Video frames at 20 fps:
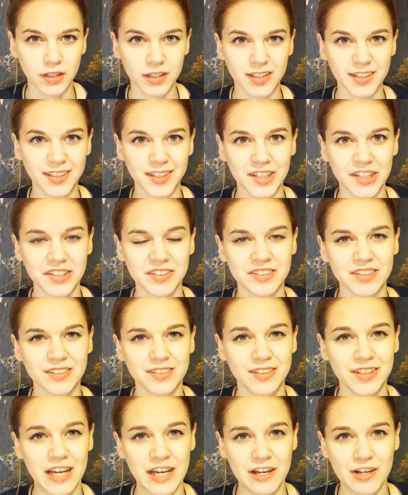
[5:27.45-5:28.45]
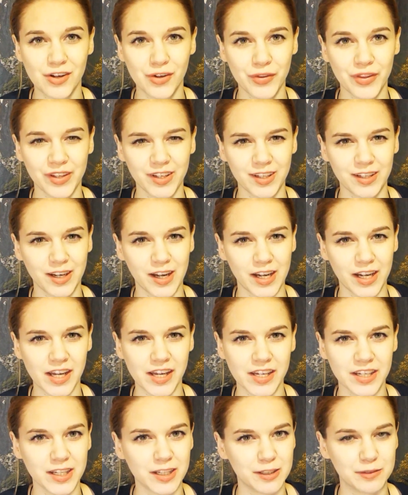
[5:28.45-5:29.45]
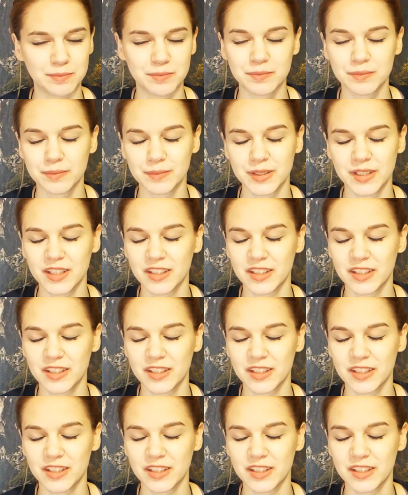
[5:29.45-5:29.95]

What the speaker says: And now that I am